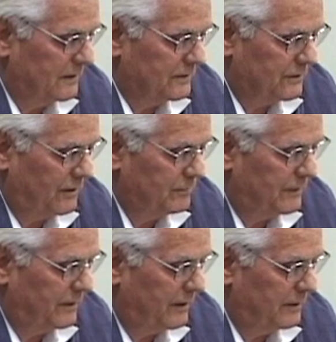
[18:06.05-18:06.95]

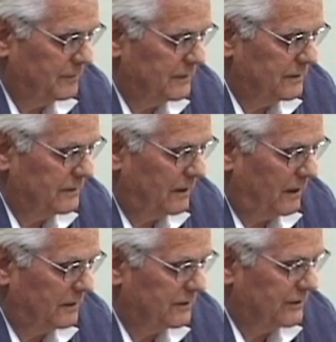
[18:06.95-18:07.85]
Sometimes
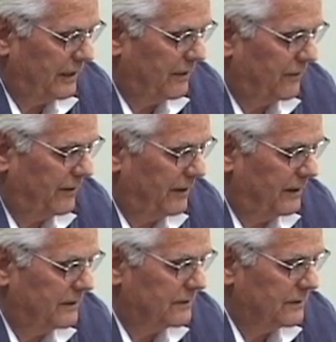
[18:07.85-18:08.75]
on
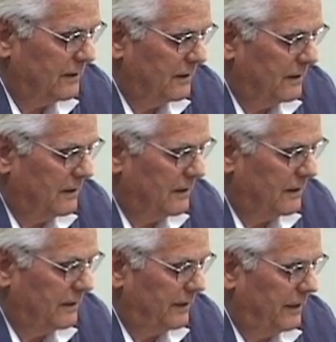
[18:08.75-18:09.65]
Saturdays,
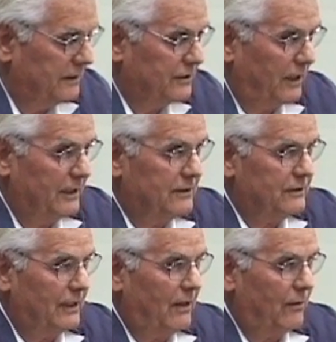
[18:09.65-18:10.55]
they'd hitchhike
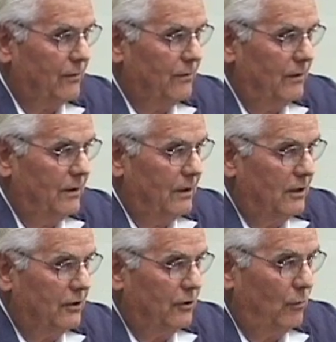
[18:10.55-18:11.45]
south
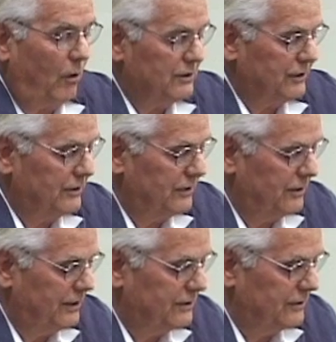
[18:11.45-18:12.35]
to Washington
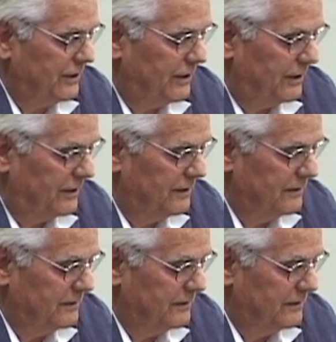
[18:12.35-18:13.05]
D.C